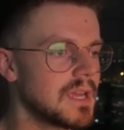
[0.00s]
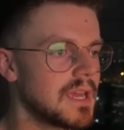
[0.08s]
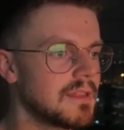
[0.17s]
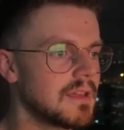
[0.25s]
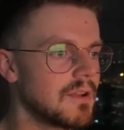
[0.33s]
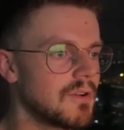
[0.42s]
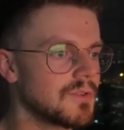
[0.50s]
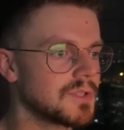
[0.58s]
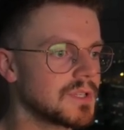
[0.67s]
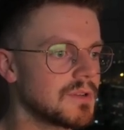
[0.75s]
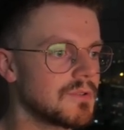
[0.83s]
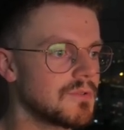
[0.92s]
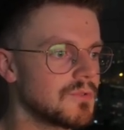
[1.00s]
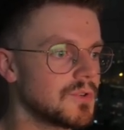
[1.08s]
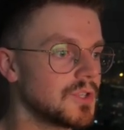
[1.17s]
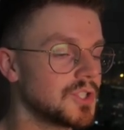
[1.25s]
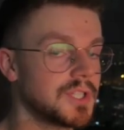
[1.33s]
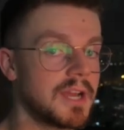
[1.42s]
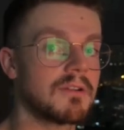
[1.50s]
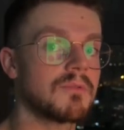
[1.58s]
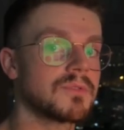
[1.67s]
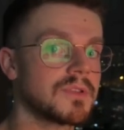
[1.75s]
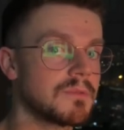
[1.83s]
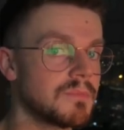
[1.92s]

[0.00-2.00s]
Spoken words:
and then also share it with other